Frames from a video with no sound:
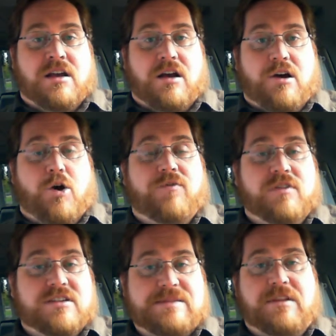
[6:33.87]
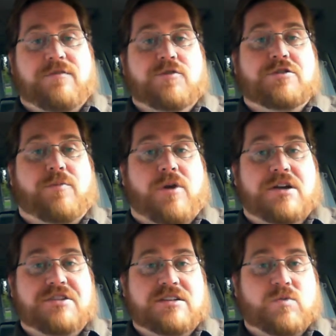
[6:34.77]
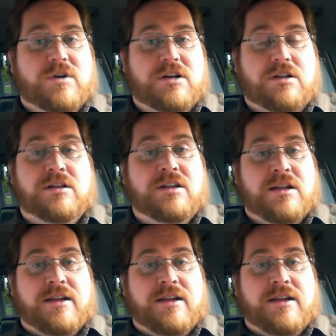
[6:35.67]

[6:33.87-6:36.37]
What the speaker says: Hopefully some of the future projects will.